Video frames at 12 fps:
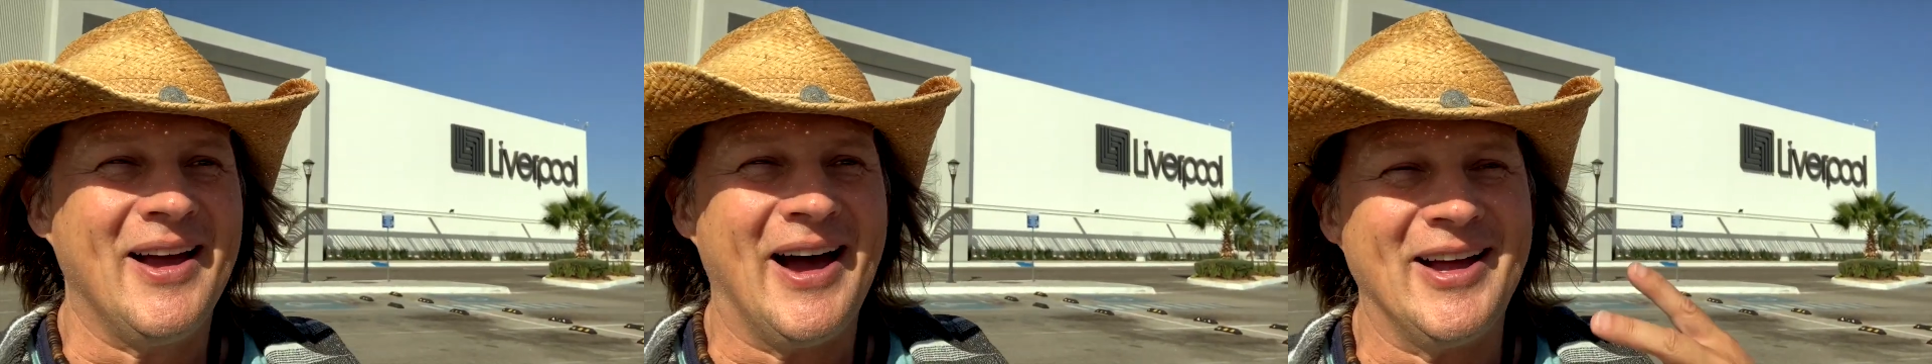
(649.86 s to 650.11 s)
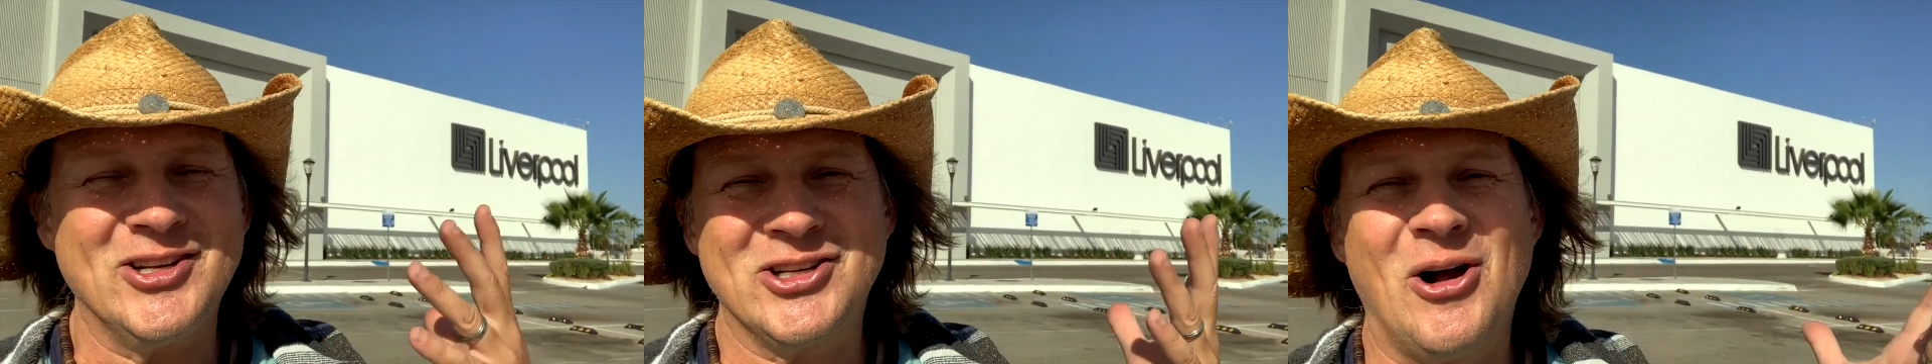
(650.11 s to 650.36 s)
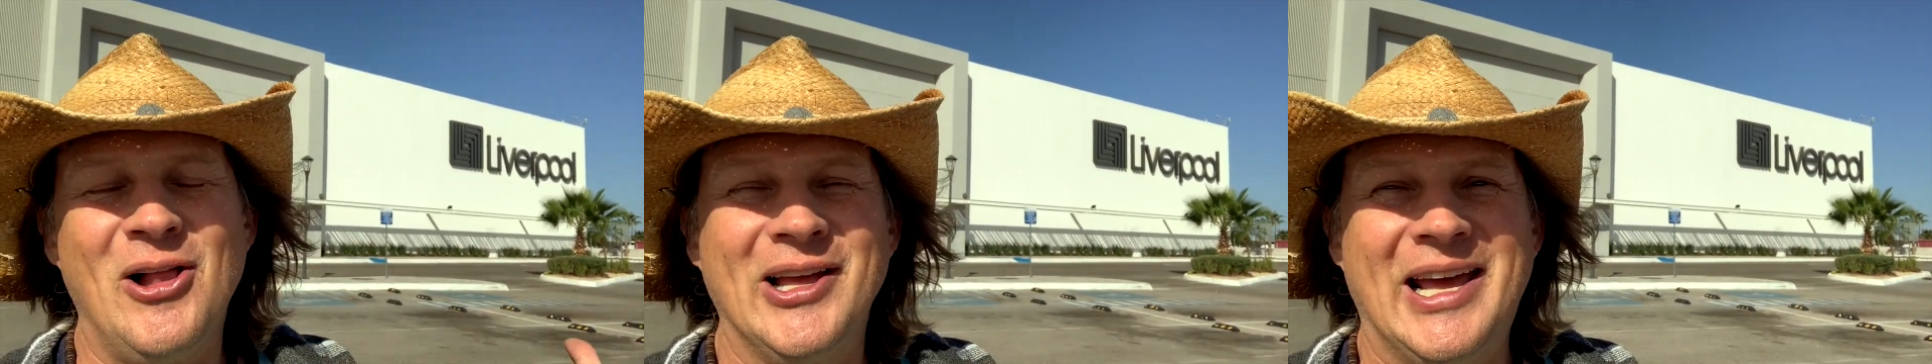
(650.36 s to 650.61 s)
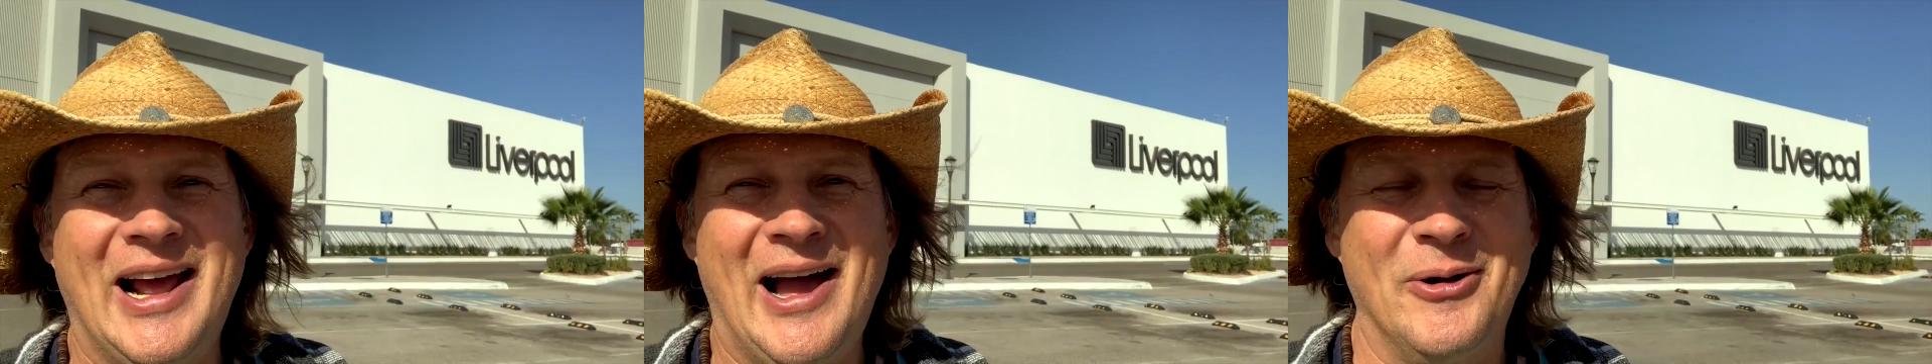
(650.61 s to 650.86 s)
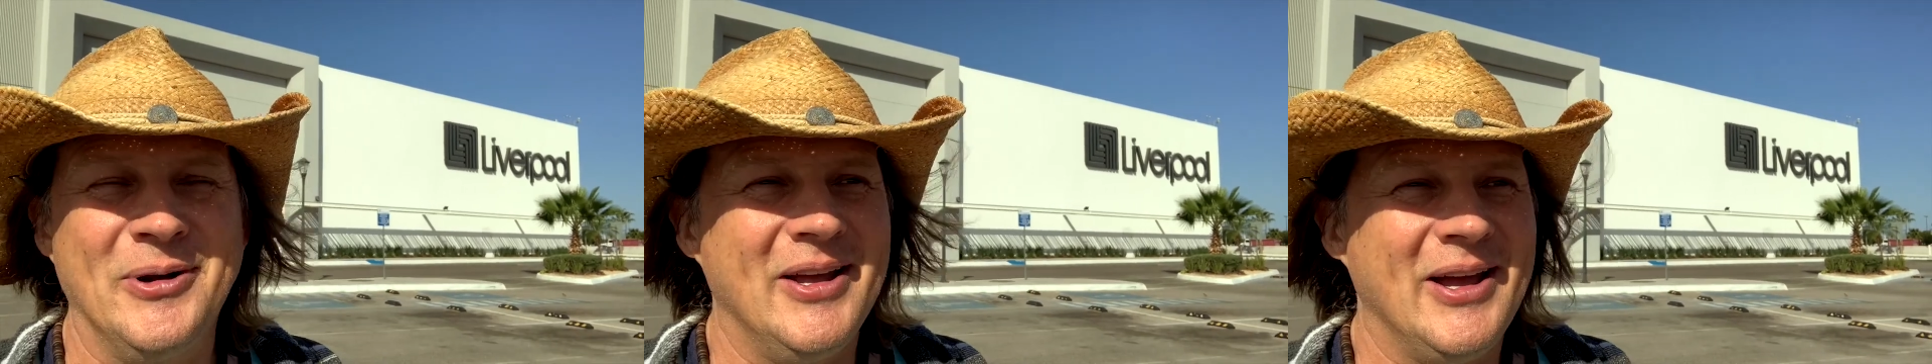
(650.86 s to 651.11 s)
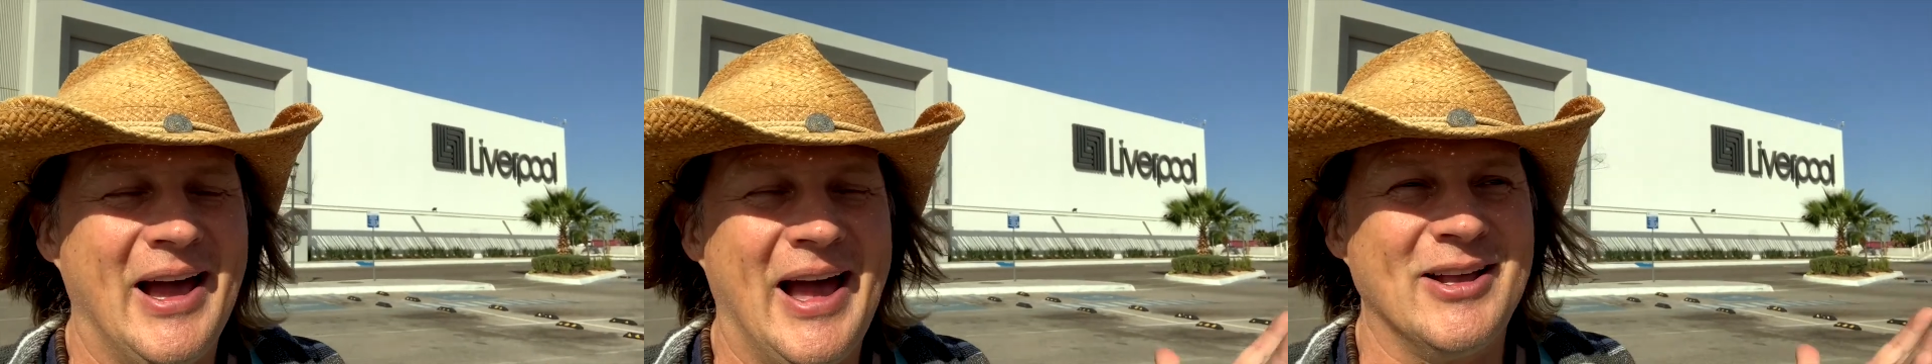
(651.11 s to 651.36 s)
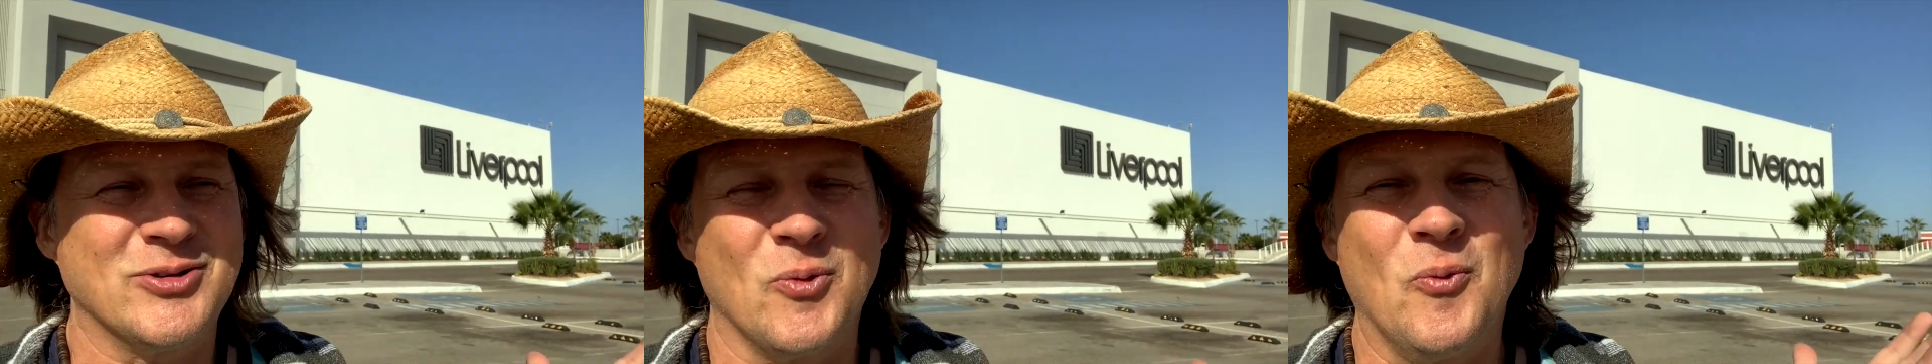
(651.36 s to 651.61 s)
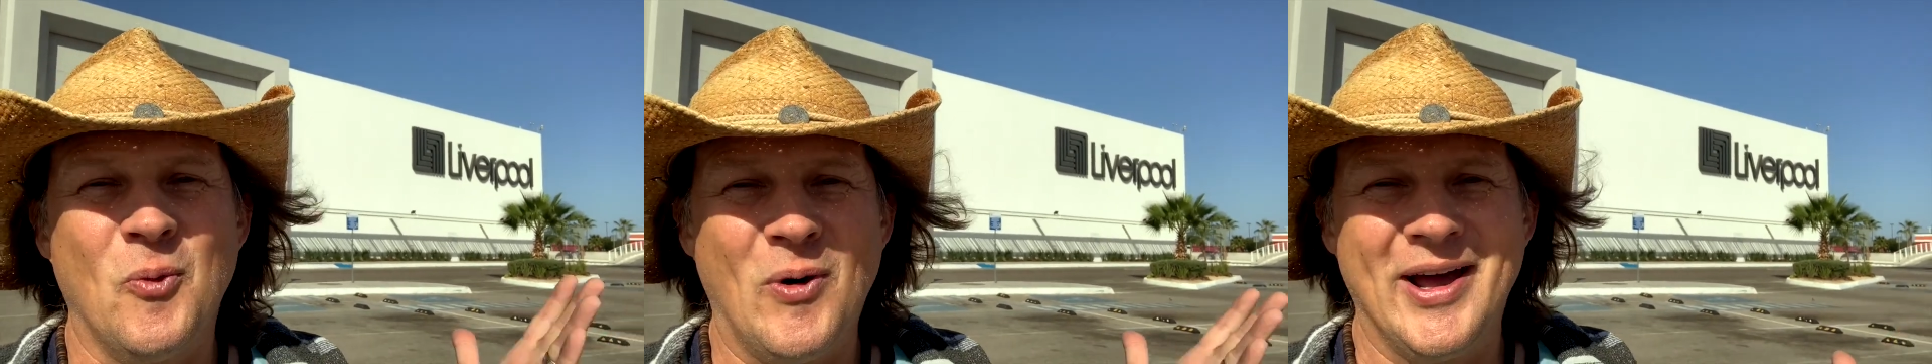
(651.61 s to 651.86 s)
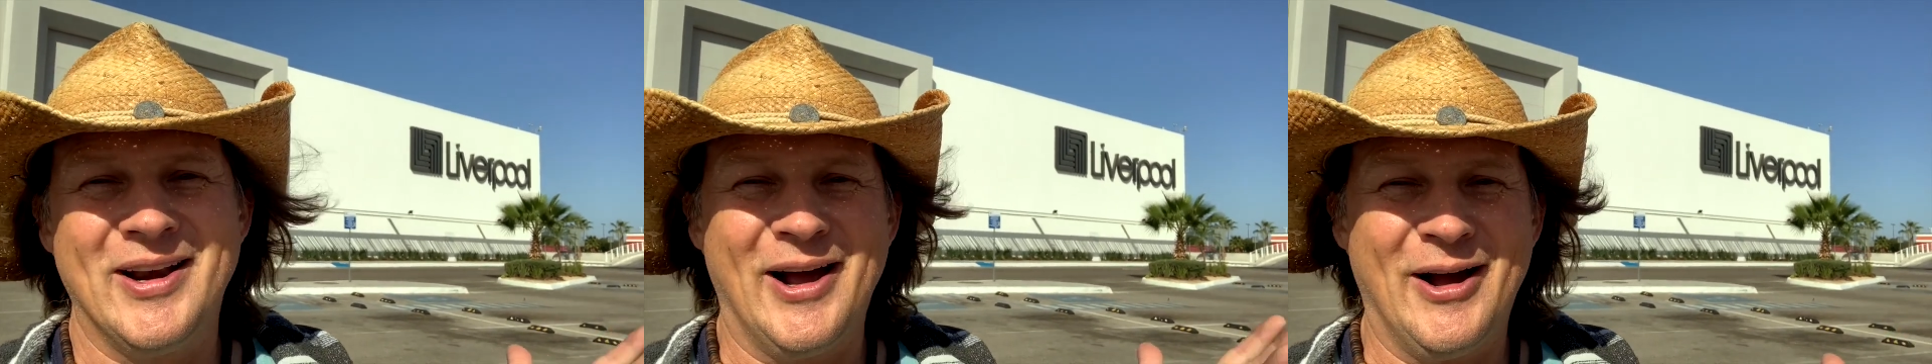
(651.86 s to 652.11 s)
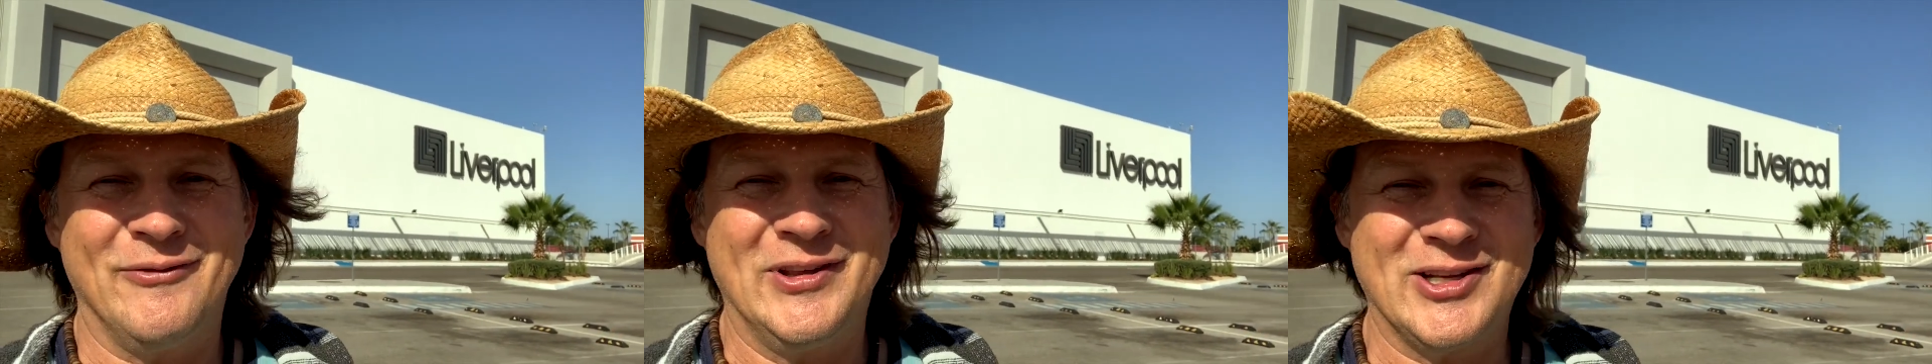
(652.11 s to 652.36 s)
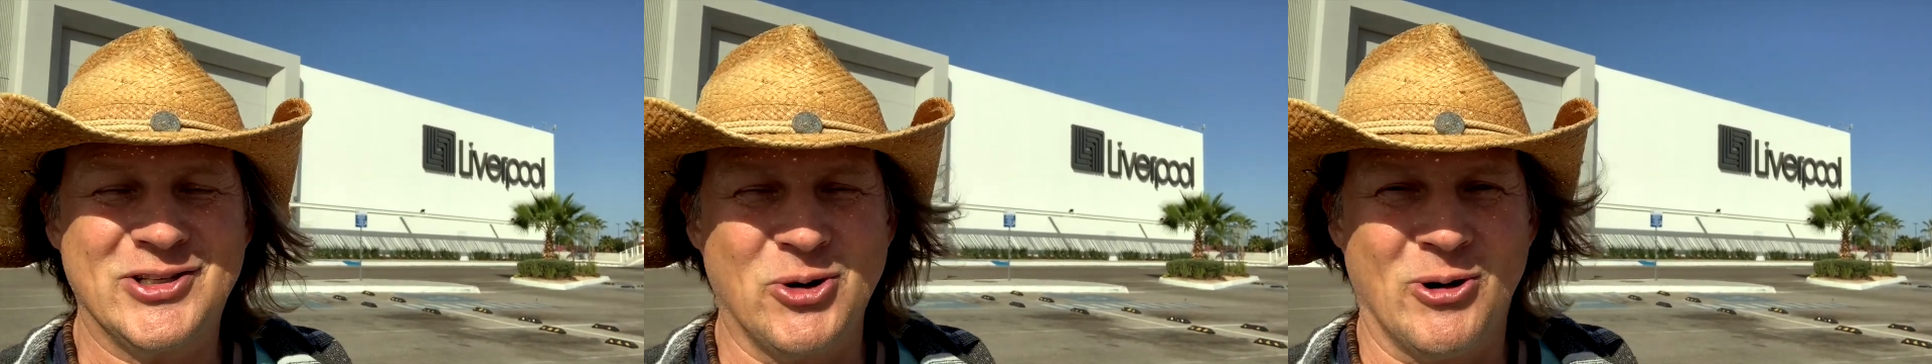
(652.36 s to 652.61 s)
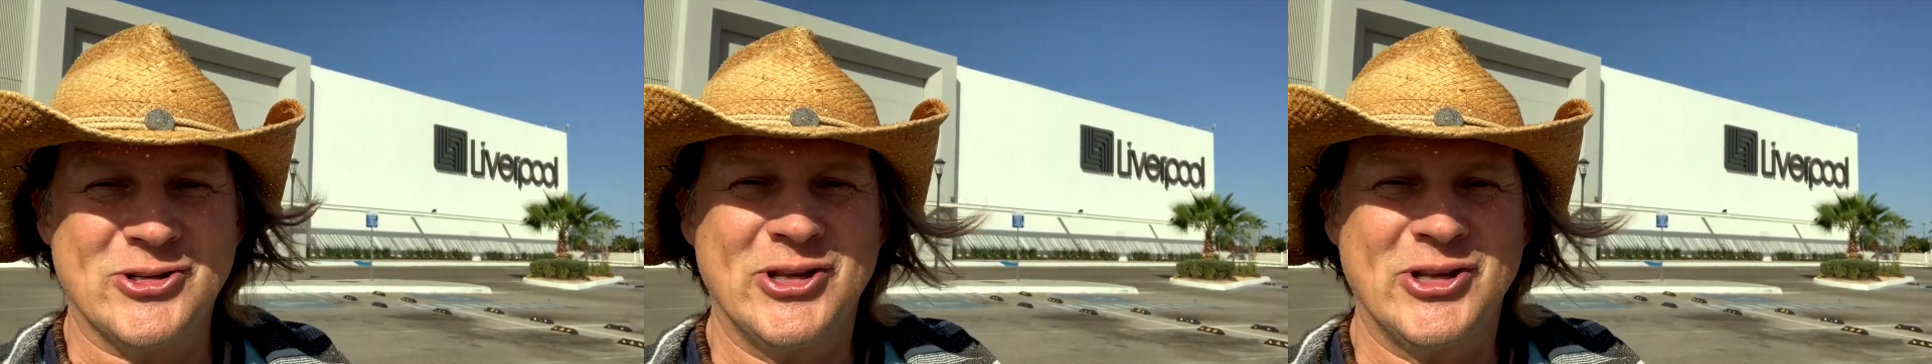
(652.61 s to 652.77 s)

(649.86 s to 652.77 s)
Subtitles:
just calling it out as one of these stores.